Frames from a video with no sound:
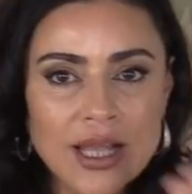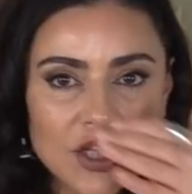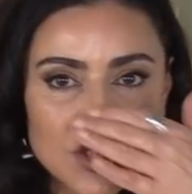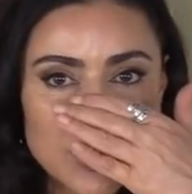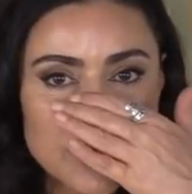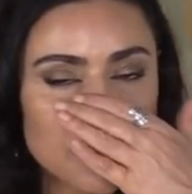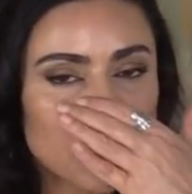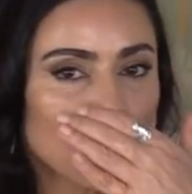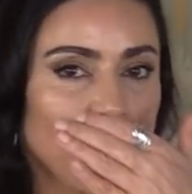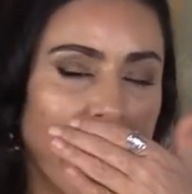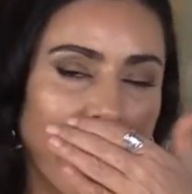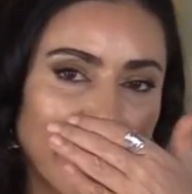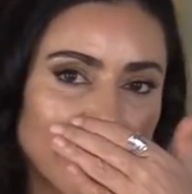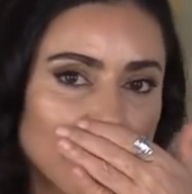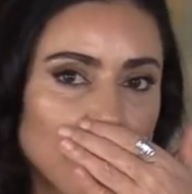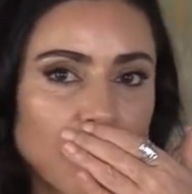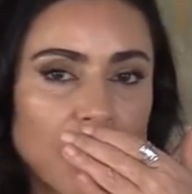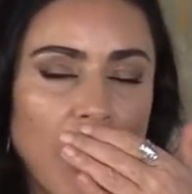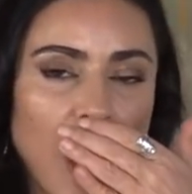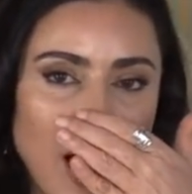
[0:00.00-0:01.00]

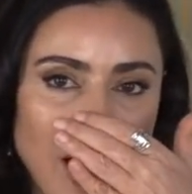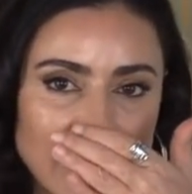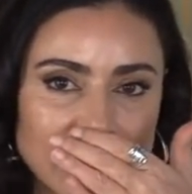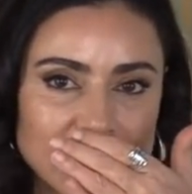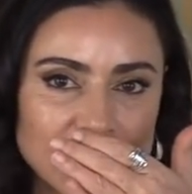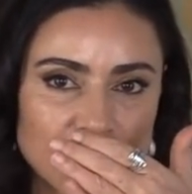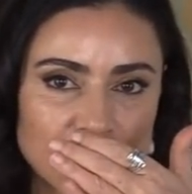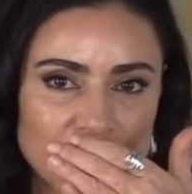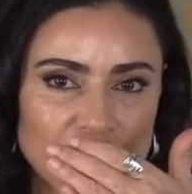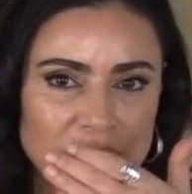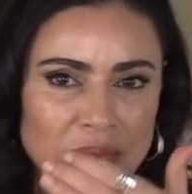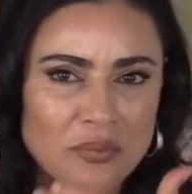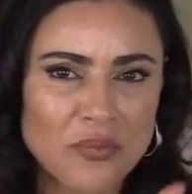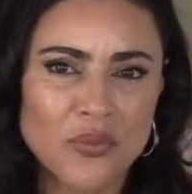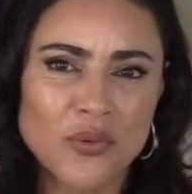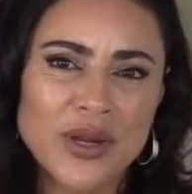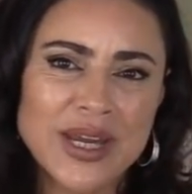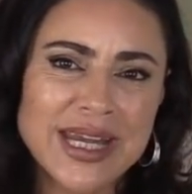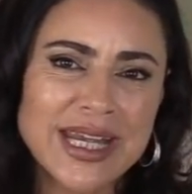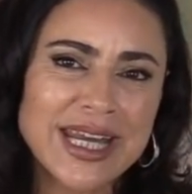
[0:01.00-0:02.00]
deprived of oxygen,
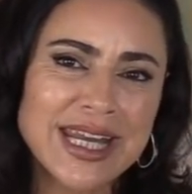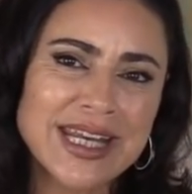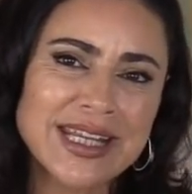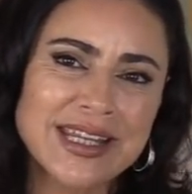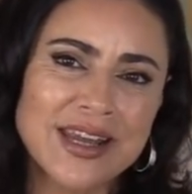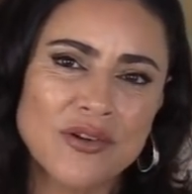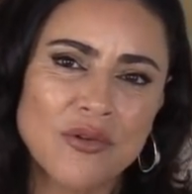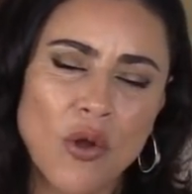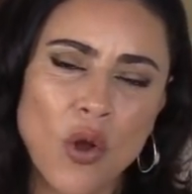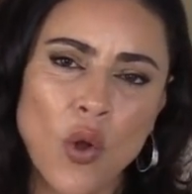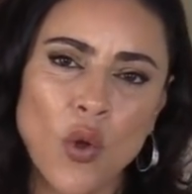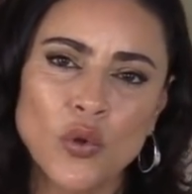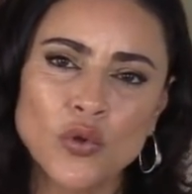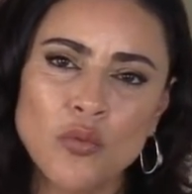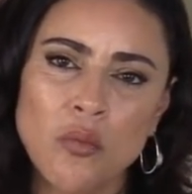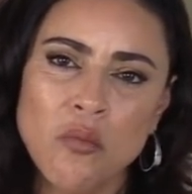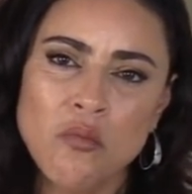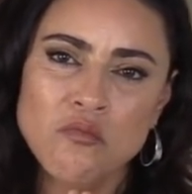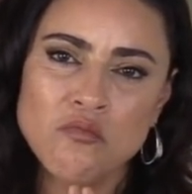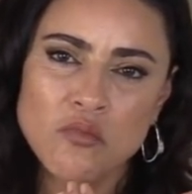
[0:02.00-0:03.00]
breathing their
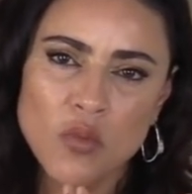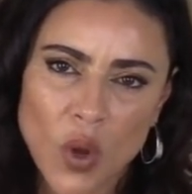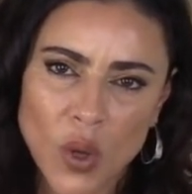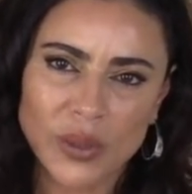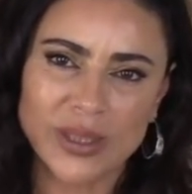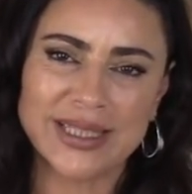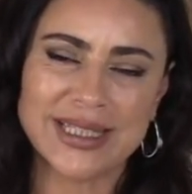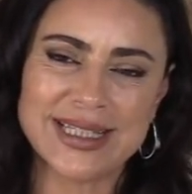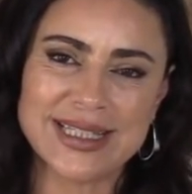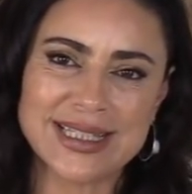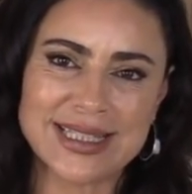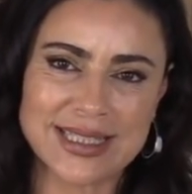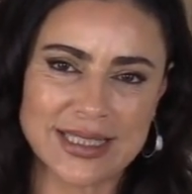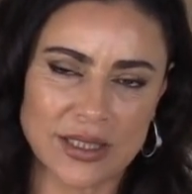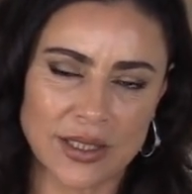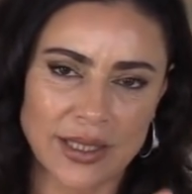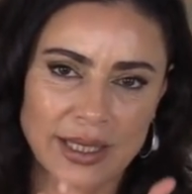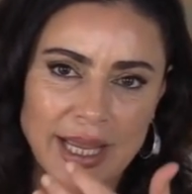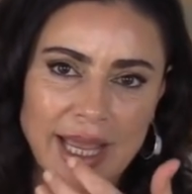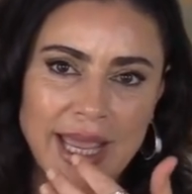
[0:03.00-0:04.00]
own mucus,
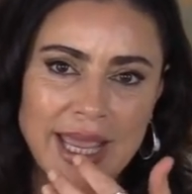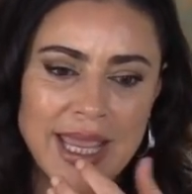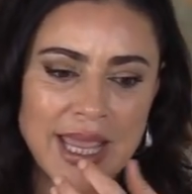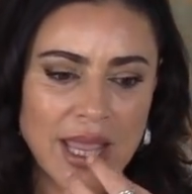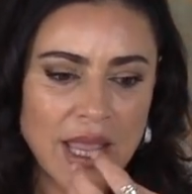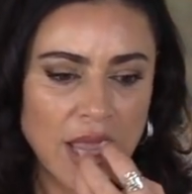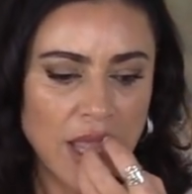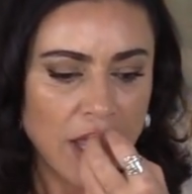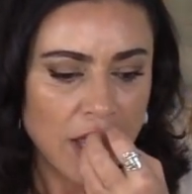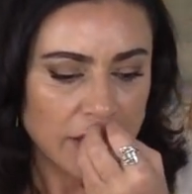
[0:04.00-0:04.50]
okay?